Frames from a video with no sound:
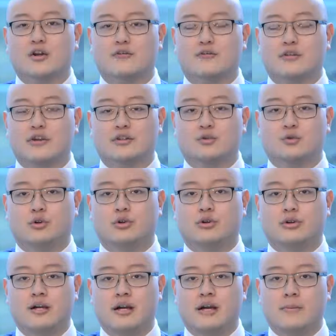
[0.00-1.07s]
good free
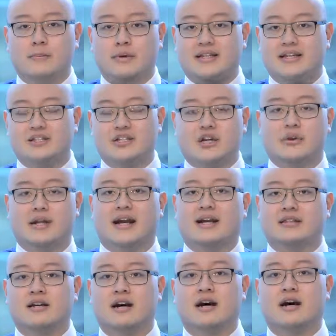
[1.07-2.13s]
tool, but they generate
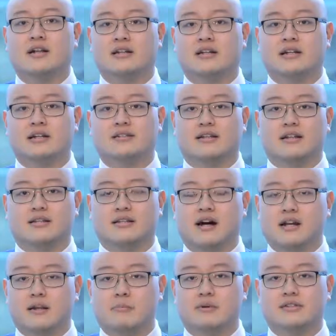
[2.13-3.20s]
a ton of leads and a
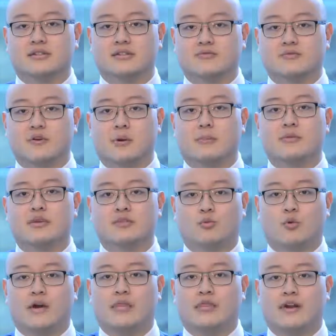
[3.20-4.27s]
ton of business from this
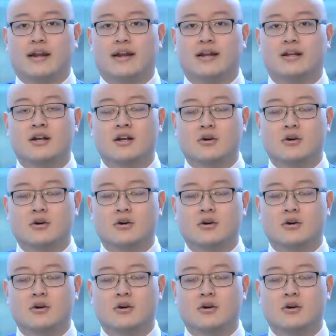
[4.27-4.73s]
one thing,